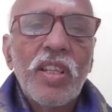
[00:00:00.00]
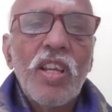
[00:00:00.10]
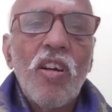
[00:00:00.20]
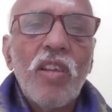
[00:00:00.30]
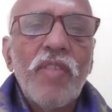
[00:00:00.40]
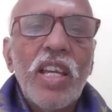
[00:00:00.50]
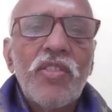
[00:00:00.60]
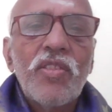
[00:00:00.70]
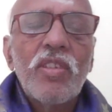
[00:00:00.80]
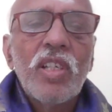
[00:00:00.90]
They
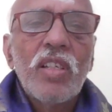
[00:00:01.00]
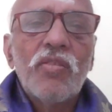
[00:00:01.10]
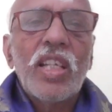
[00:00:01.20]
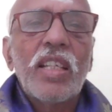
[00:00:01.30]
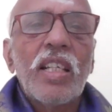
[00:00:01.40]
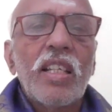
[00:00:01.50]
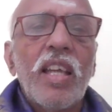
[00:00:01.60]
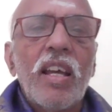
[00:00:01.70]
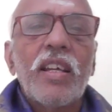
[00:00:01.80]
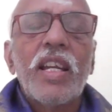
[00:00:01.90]
always think that
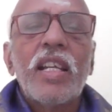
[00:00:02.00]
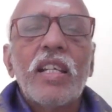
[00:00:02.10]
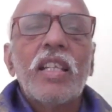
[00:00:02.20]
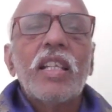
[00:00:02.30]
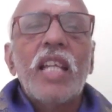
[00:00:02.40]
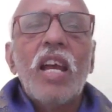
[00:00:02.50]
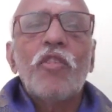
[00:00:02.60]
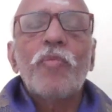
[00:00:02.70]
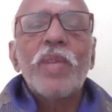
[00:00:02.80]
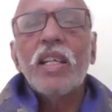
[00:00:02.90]
they are great and then they
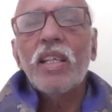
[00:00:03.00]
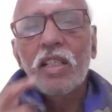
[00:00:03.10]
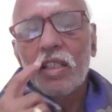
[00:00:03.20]
have to be